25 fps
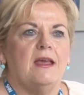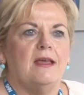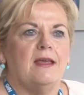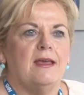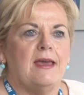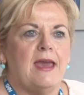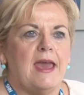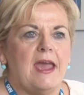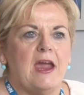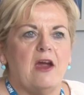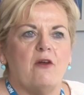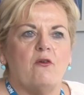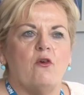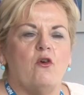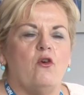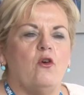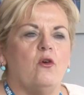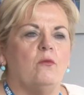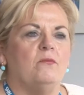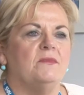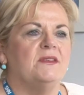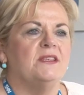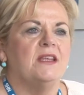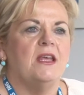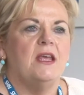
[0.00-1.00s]
care
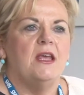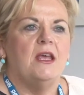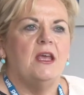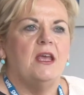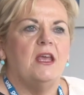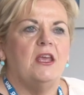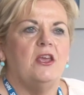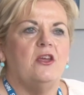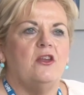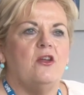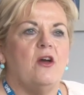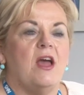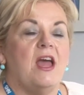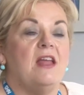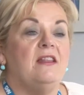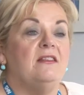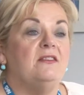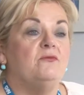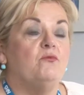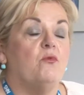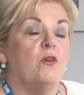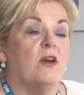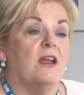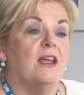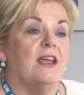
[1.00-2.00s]
homes, and
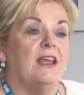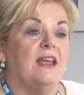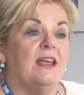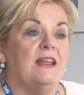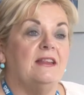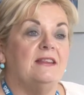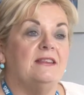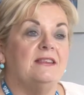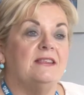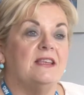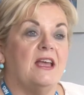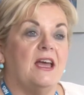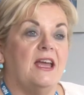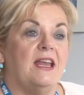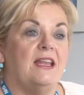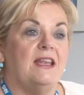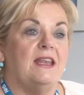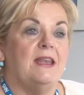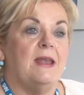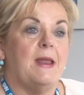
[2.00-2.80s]
working inside,